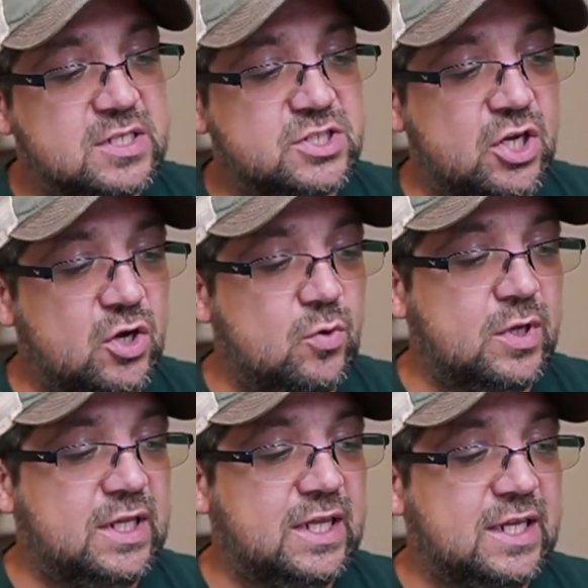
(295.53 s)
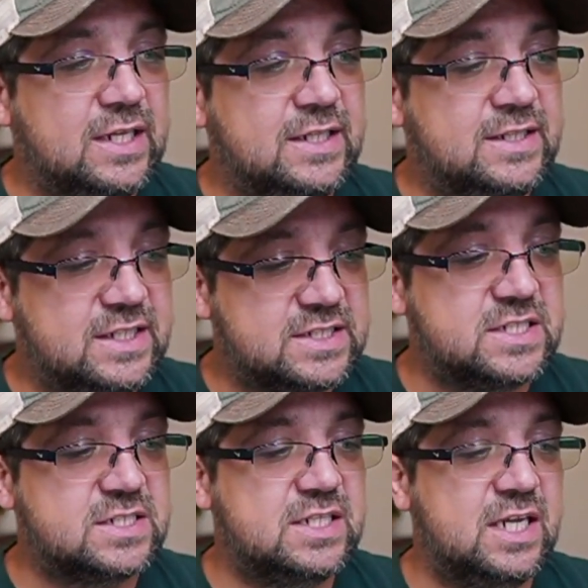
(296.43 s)
So
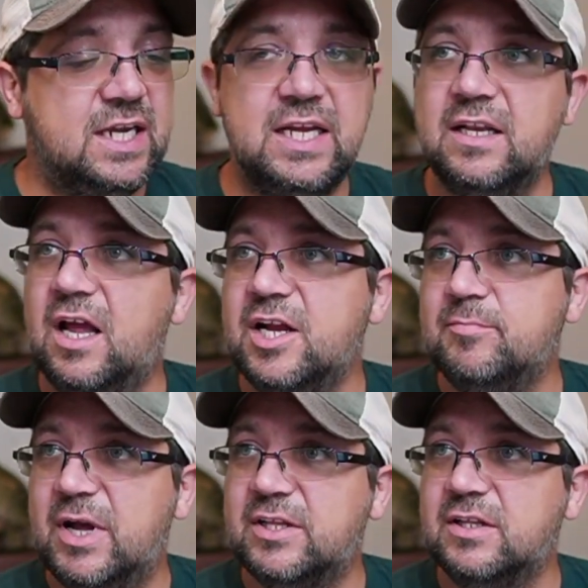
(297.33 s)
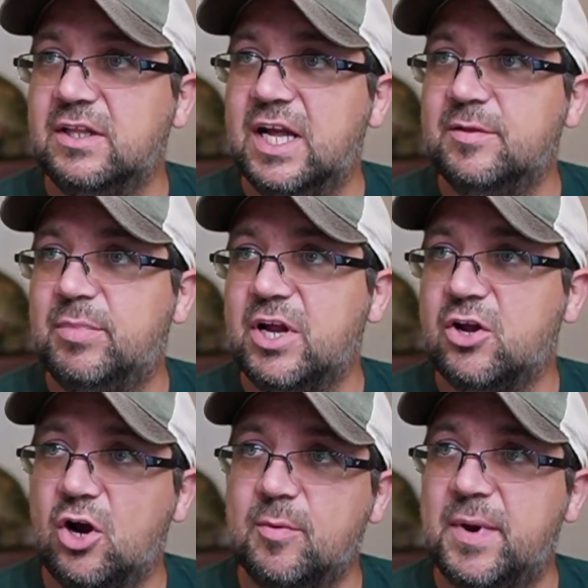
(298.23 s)
this is the inline method lead by
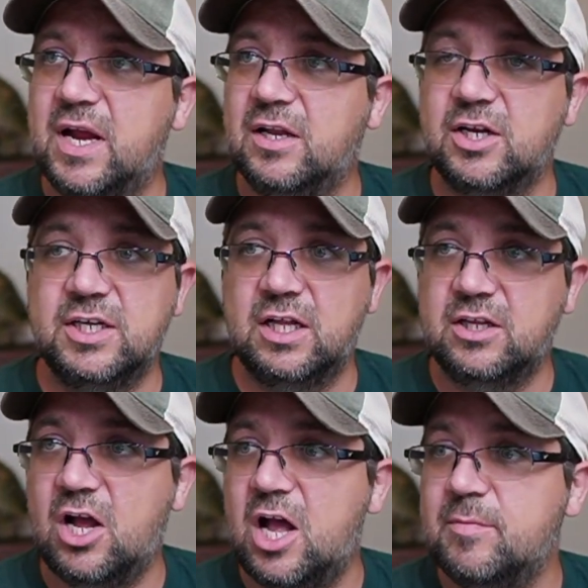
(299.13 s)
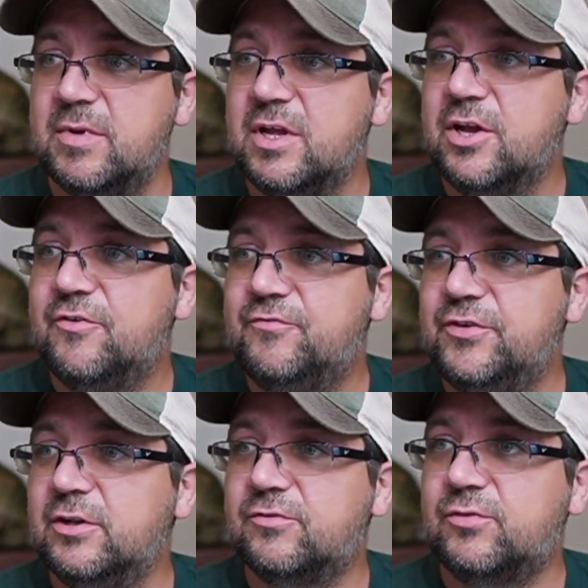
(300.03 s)
carpangler.com.
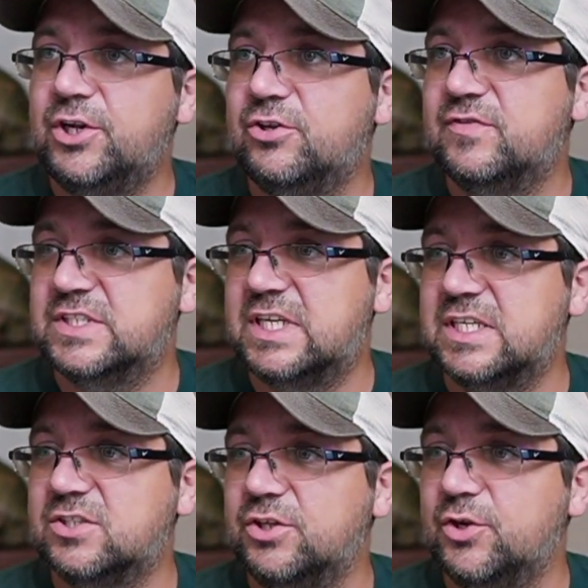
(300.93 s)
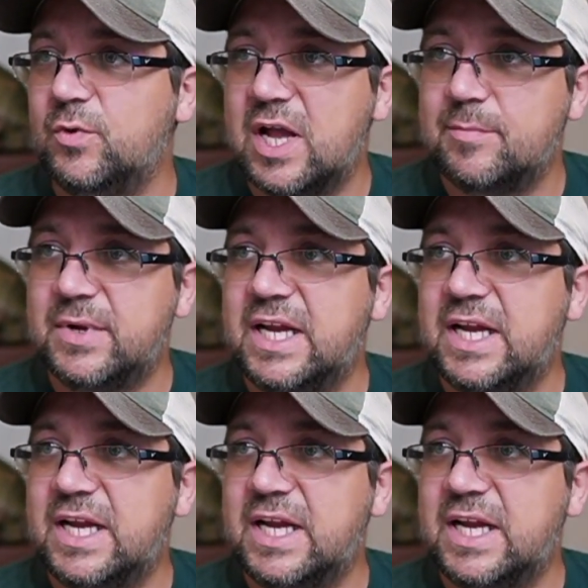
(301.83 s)
Feel free to visit us on the web.